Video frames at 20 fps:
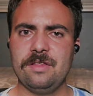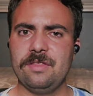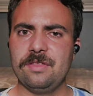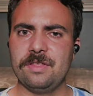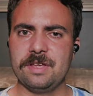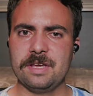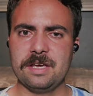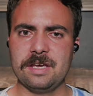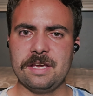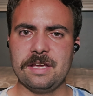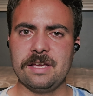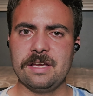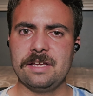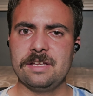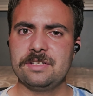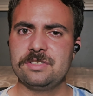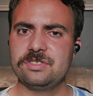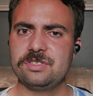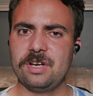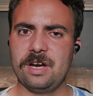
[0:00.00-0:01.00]
the
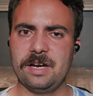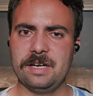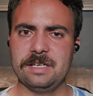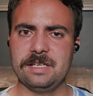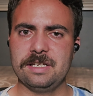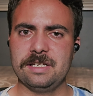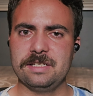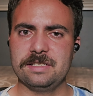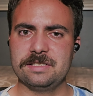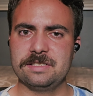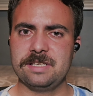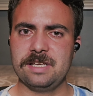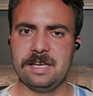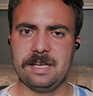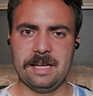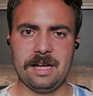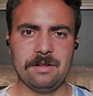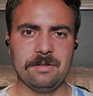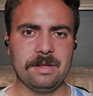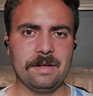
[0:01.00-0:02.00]
Chinese
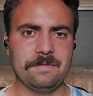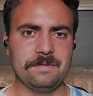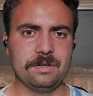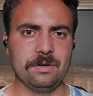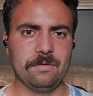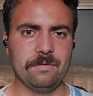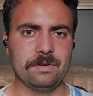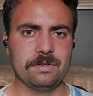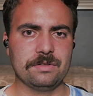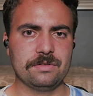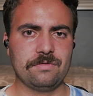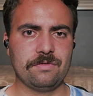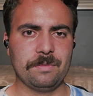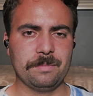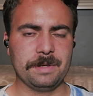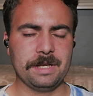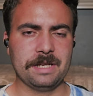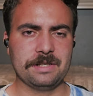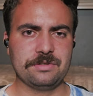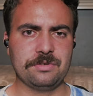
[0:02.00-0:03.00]
takeout leftovers
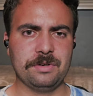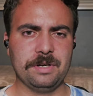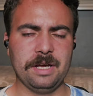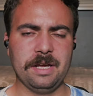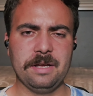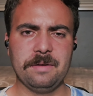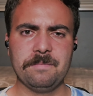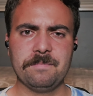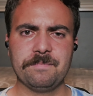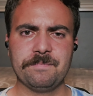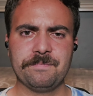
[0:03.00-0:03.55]
from yesterday,